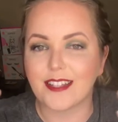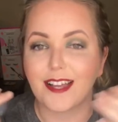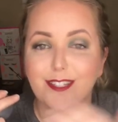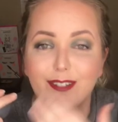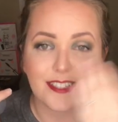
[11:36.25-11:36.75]

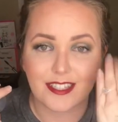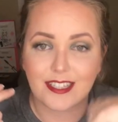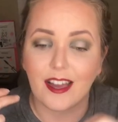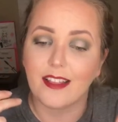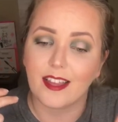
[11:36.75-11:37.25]
As you can see,
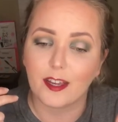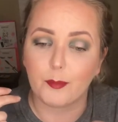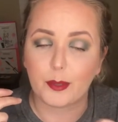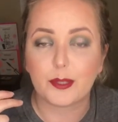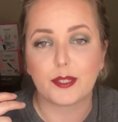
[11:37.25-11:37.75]
I like a
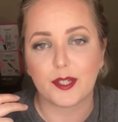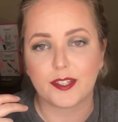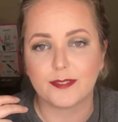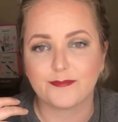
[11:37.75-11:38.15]
bolder look.